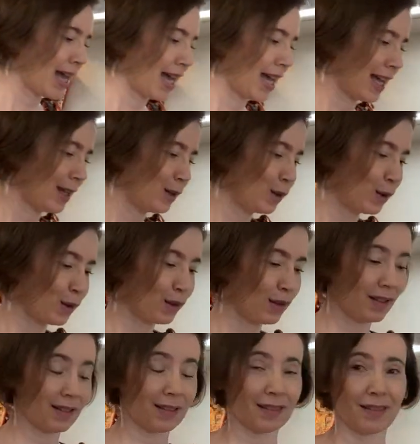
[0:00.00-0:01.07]
alors
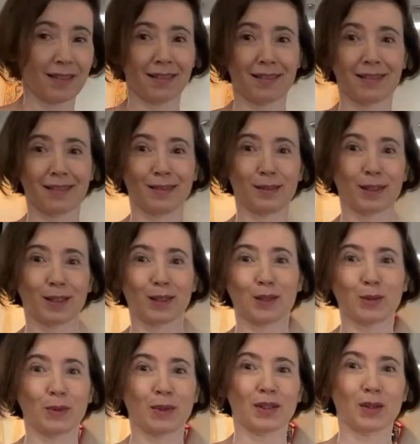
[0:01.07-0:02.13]

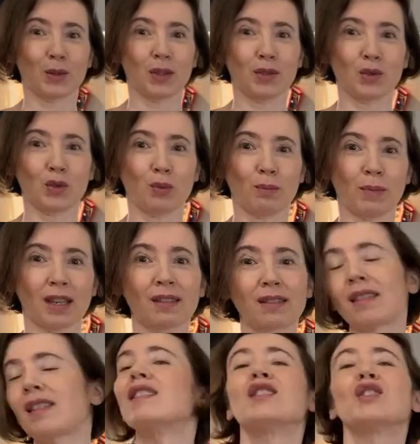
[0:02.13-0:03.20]
because we are going to make
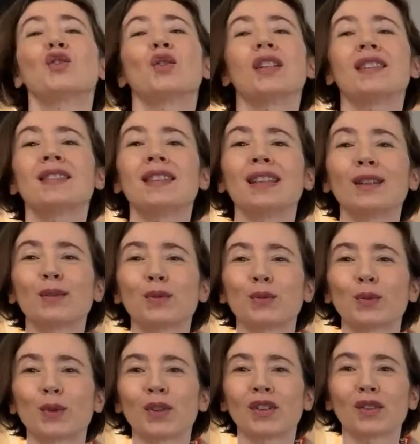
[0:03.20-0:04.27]
the dressing
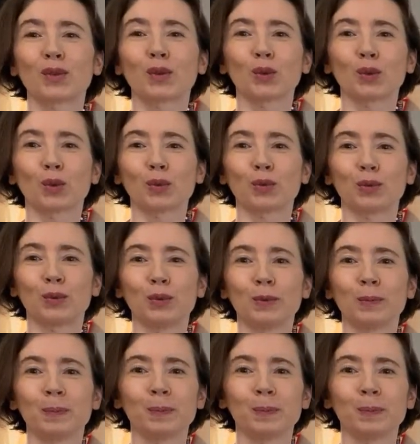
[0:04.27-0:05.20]
for the tofu